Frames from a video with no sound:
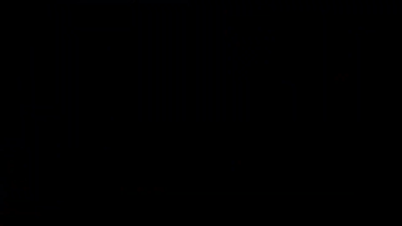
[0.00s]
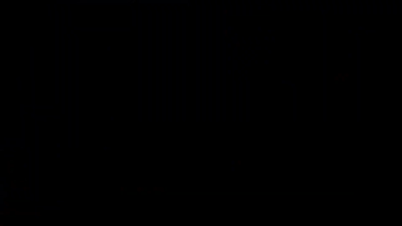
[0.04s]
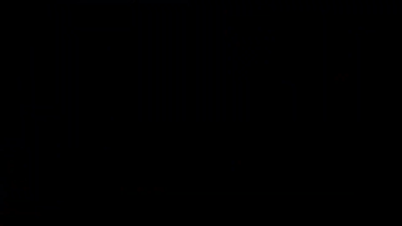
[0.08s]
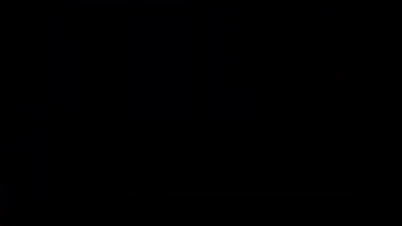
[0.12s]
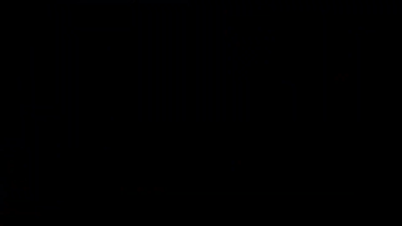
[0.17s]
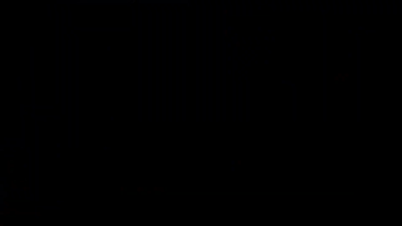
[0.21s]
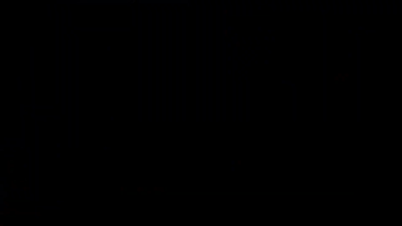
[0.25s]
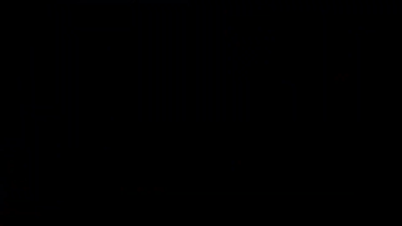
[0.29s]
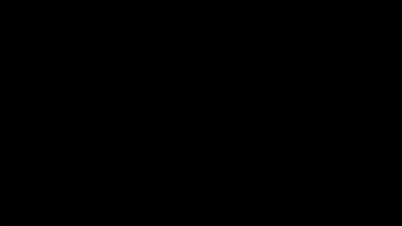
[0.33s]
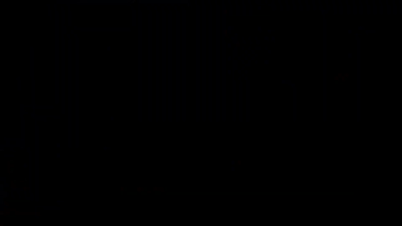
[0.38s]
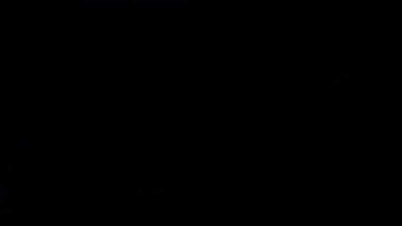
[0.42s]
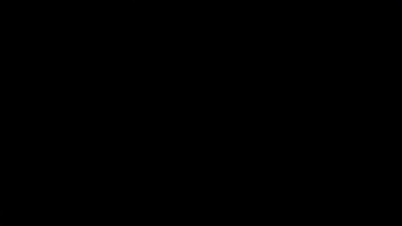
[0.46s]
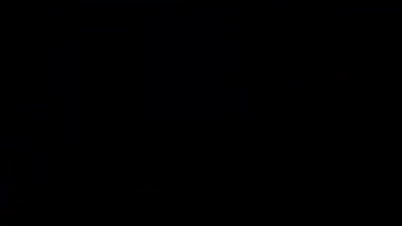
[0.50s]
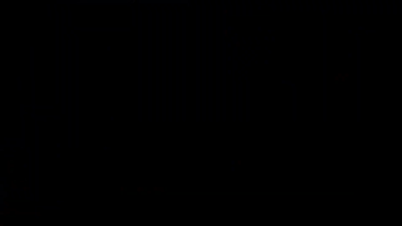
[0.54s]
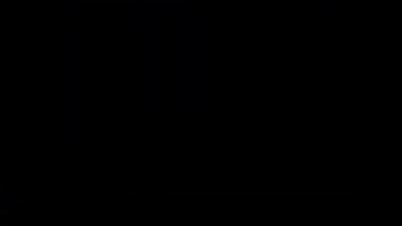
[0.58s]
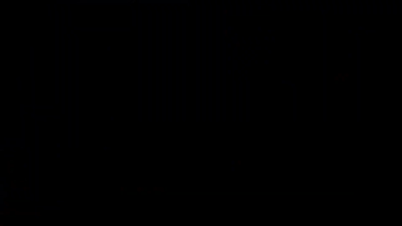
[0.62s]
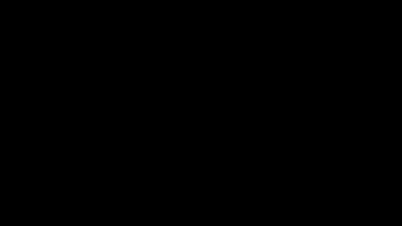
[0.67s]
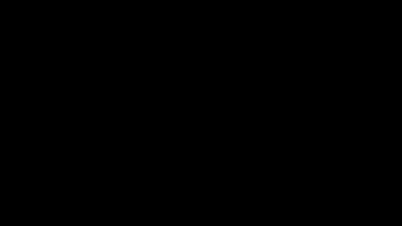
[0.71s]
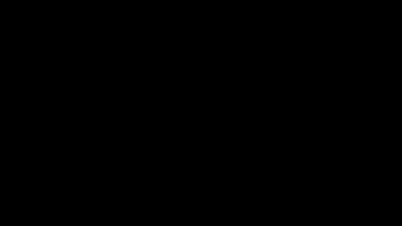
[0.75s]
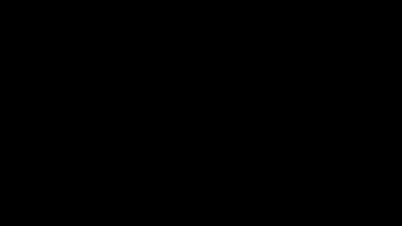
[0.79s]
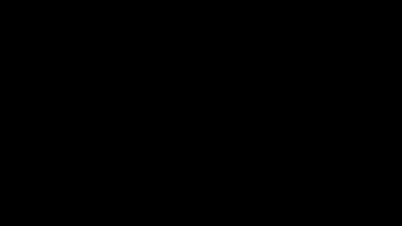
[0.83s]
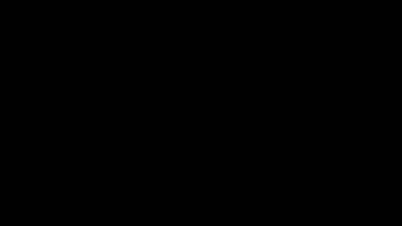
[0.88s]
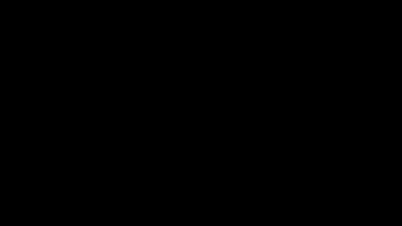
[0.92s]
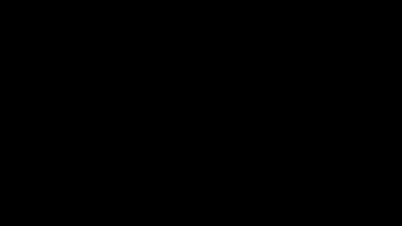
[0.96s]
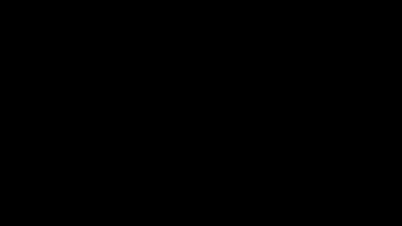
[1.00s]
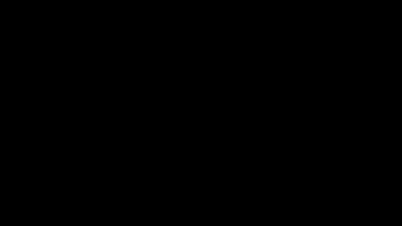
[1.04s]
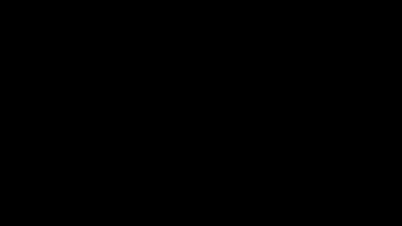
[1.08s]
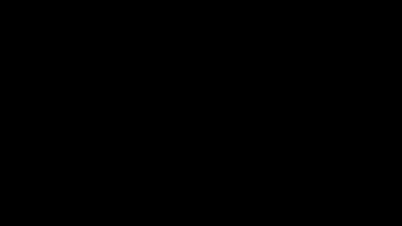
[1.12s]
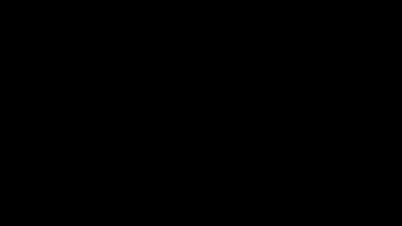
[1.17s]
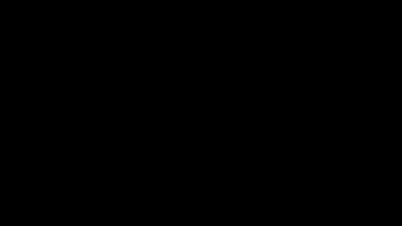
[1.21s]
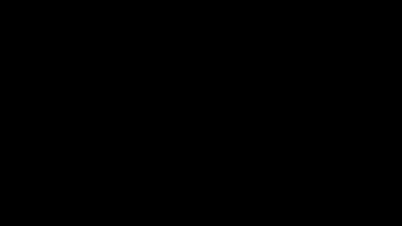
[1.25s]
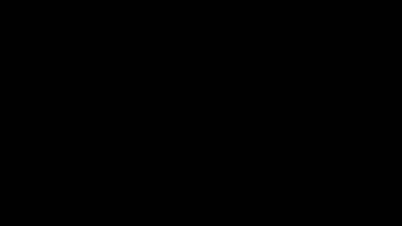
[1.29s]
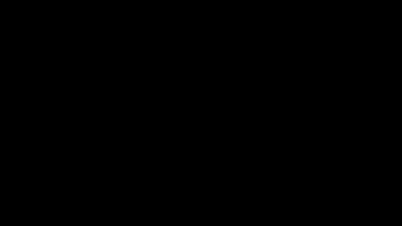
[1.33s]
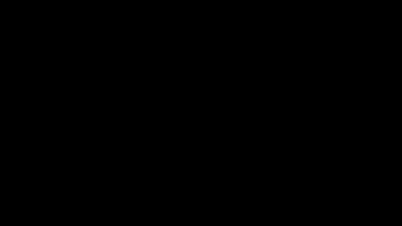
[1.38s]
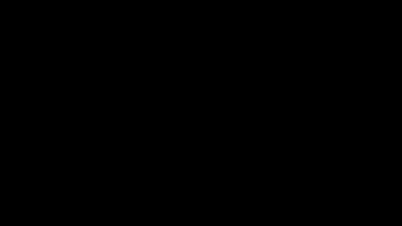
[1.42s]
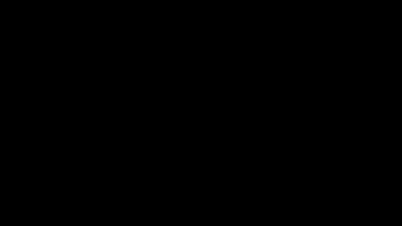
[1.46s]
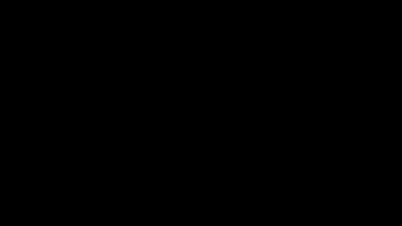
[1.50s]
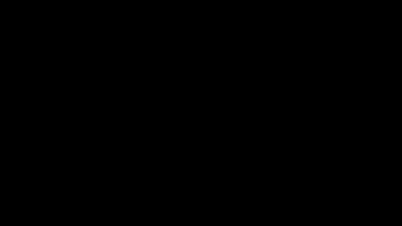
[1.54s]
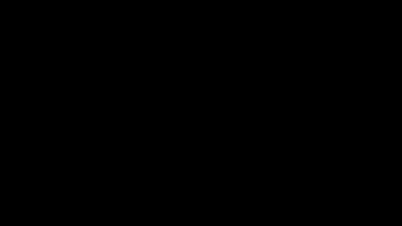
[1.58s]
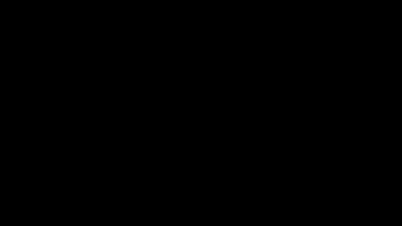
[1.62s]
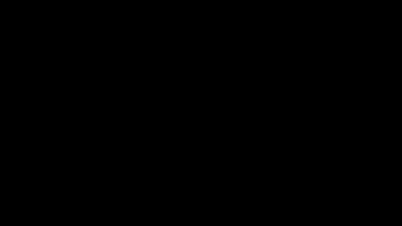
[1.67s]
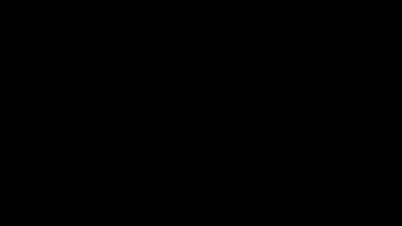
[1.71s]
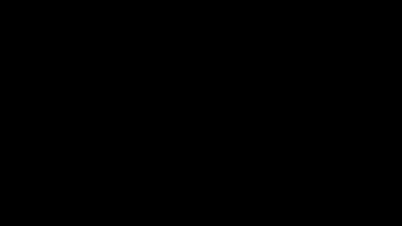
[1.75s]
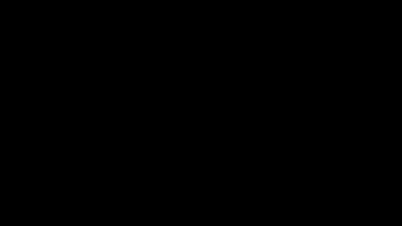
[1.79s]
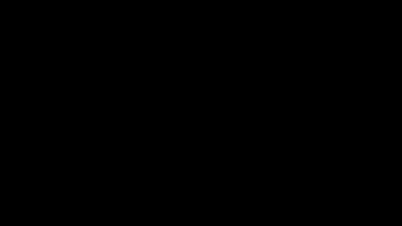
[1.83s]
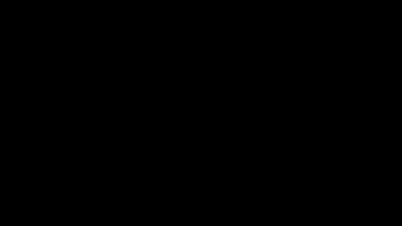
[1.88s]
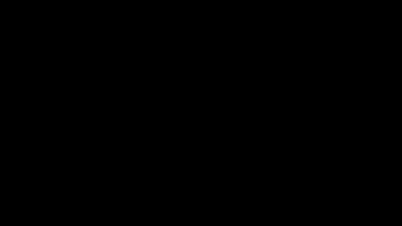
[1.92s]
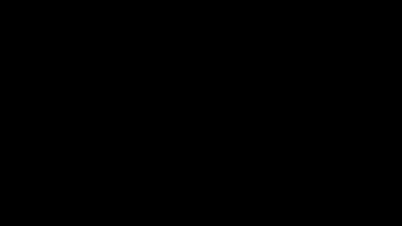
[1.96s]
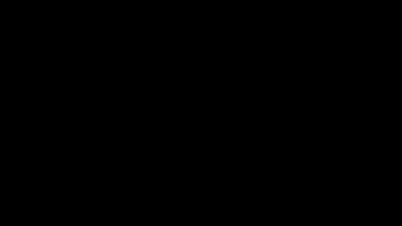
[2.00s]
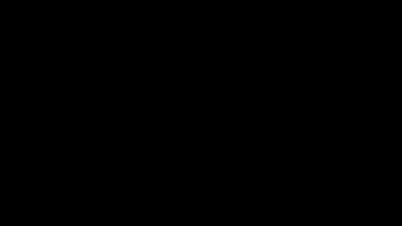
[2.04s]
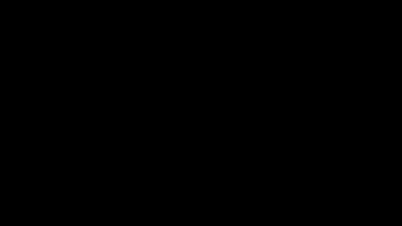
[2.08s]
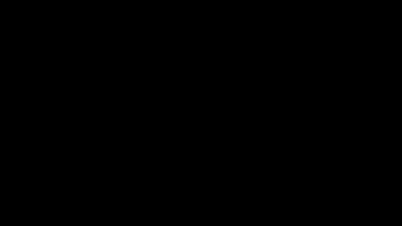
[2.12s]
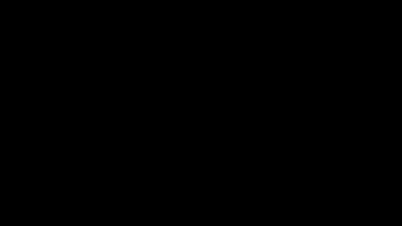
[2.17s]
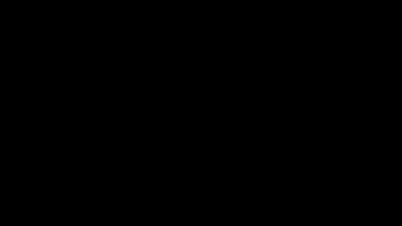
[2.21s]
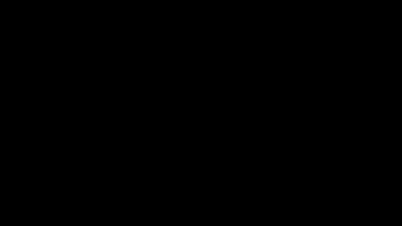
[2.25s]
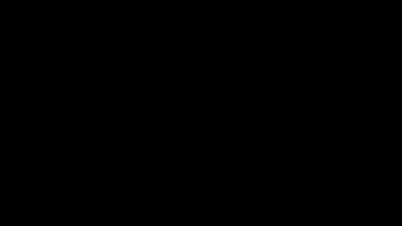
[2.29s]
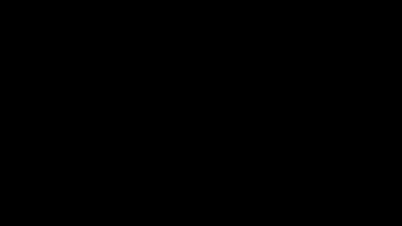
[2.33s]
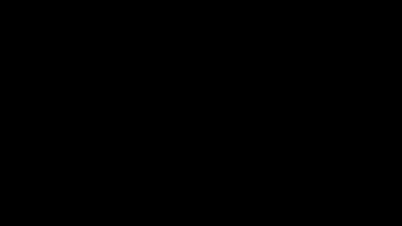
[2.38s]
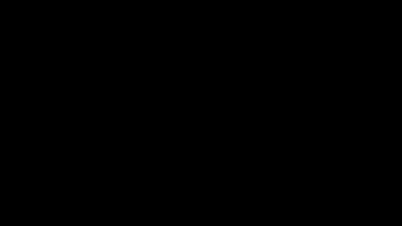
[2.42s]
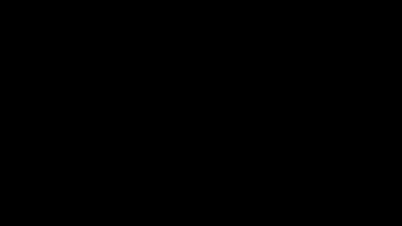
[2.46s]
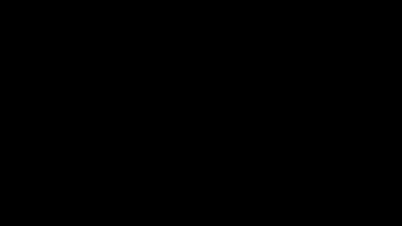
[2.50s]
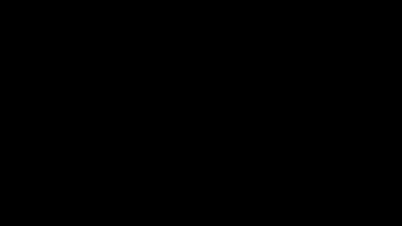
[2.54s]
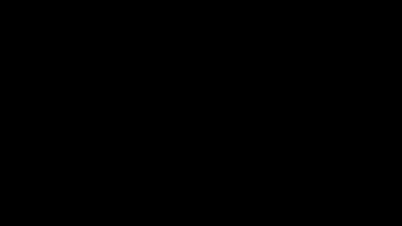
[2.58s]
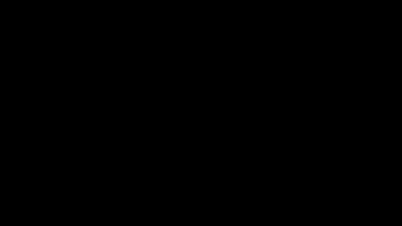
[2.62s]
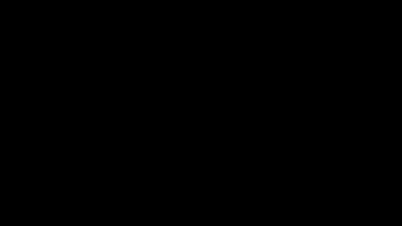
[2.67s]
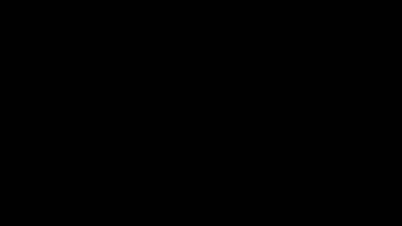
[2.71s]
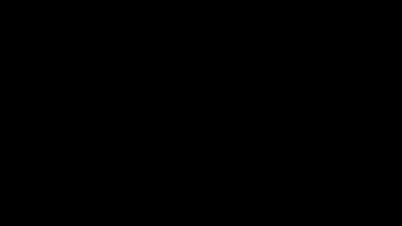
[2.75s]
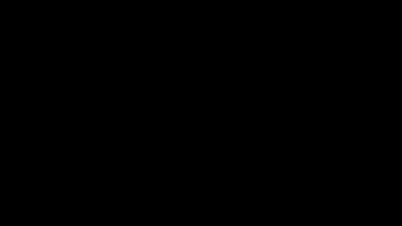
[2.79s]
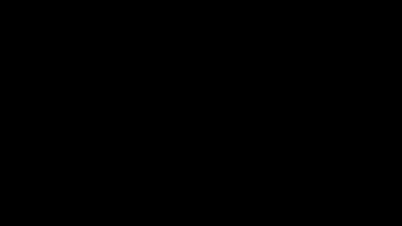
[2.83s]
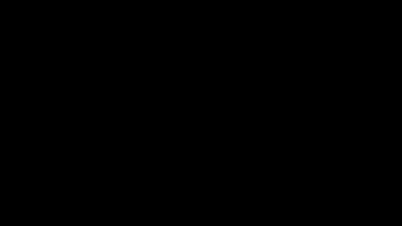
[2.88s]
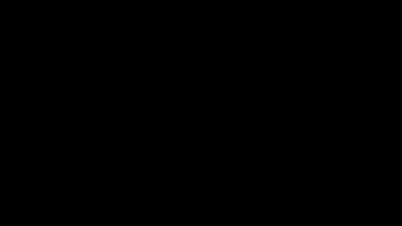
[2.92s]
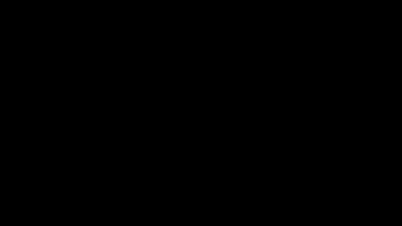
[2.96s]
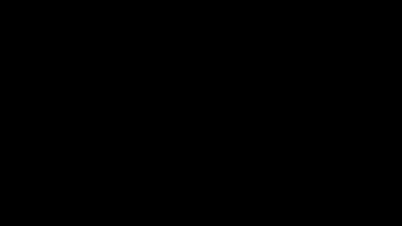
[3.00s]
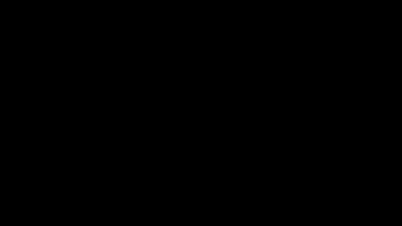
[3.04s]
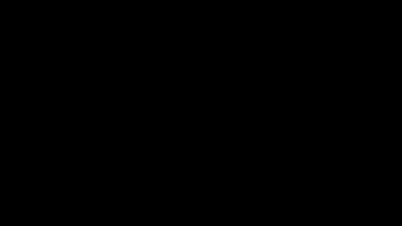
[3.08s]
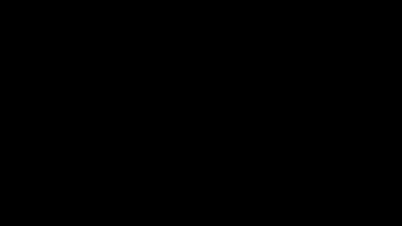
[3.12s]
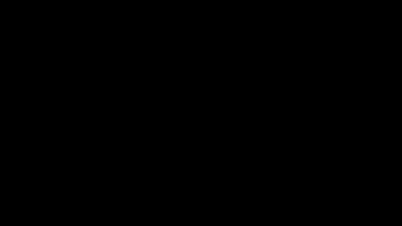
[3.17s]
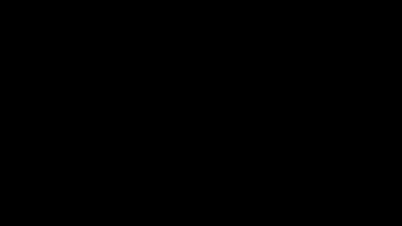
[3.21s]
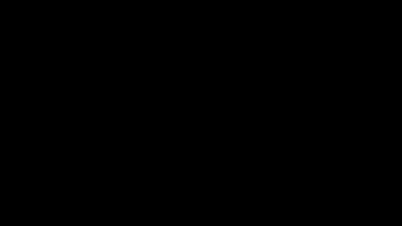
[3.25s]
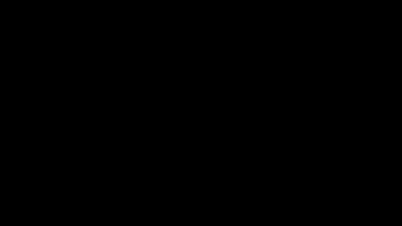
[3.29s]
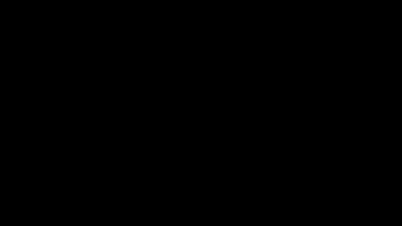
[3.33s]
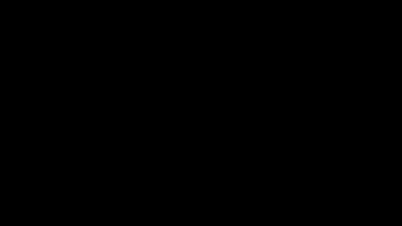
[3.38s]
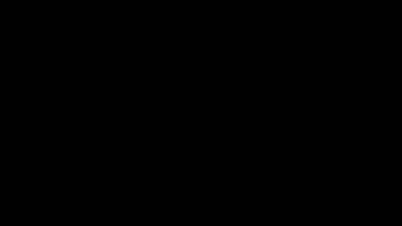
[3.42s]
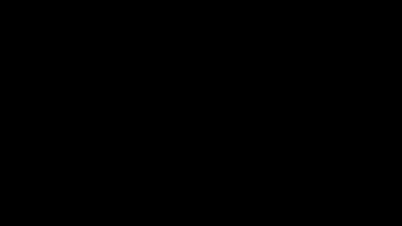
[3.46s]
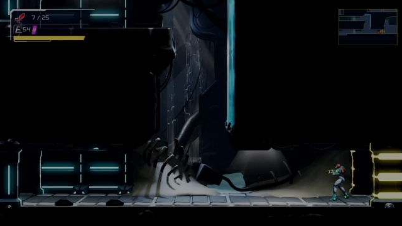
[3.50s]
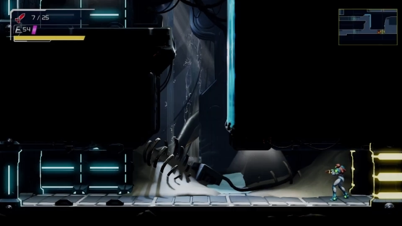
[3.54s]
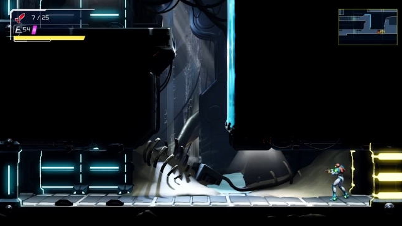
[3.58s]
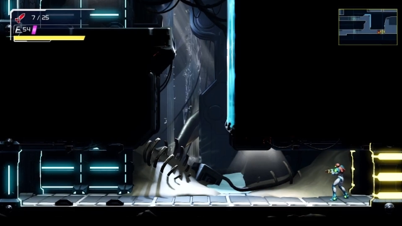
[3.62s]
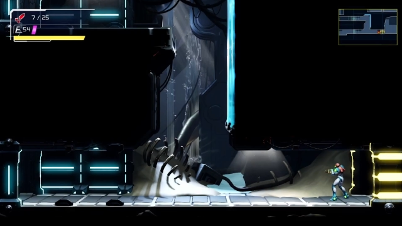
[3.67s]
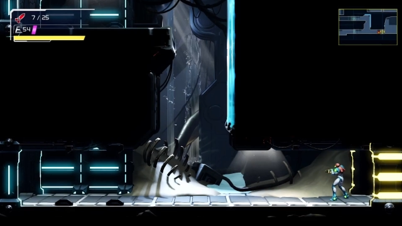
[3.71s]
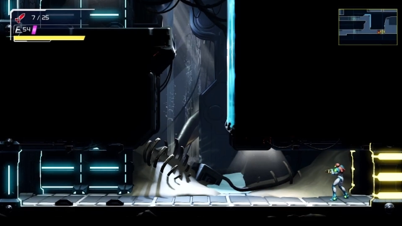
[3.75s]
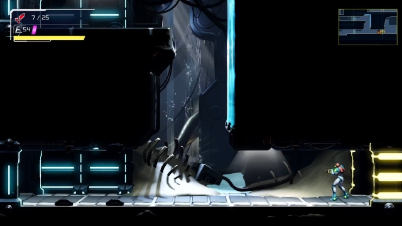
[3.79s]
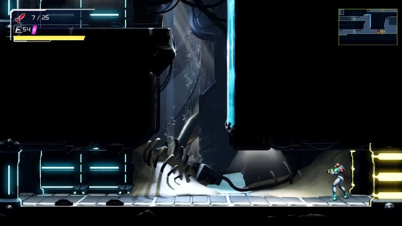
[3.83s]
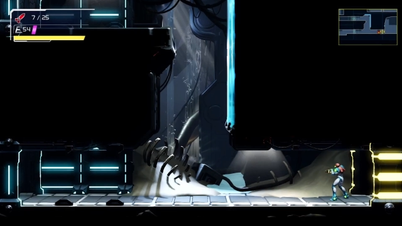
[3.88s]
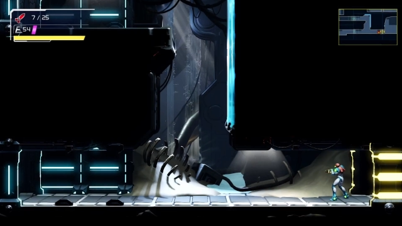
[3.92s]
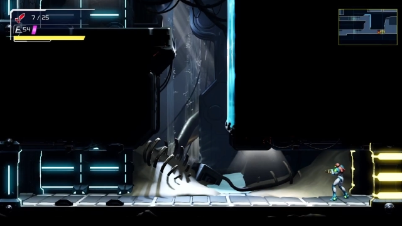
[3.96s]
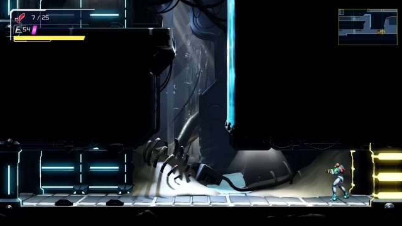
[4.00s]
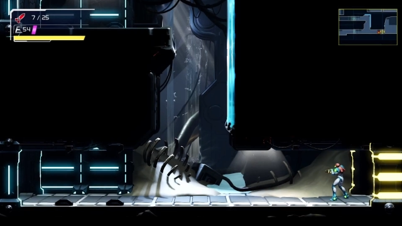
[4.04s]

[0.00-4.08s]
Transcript: No face is visible, so there are no lips to read.